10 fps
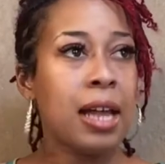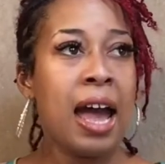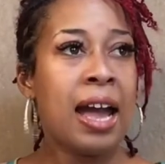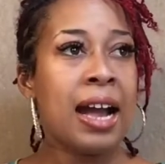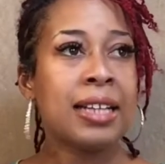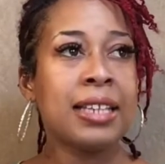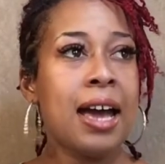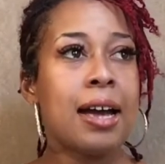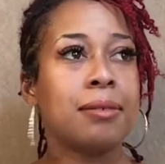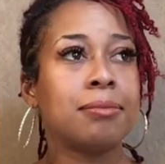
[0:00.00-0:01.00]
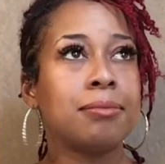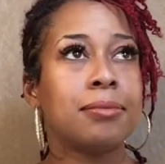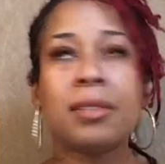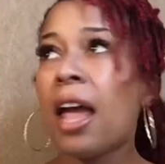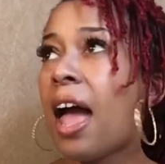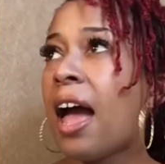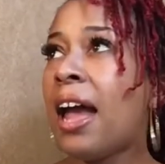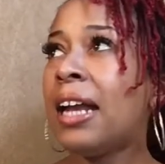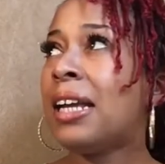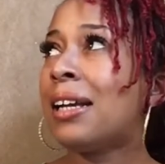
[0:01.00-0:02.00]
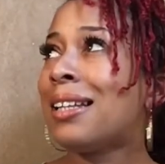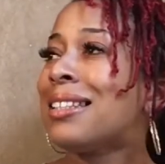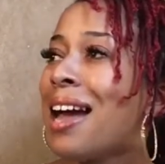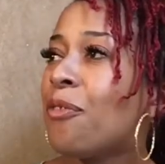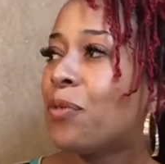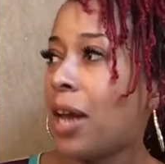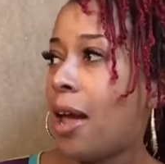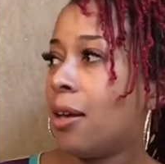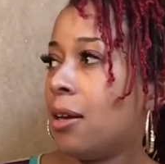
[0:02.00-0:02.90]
I ain't got time. I ain't even got time for that.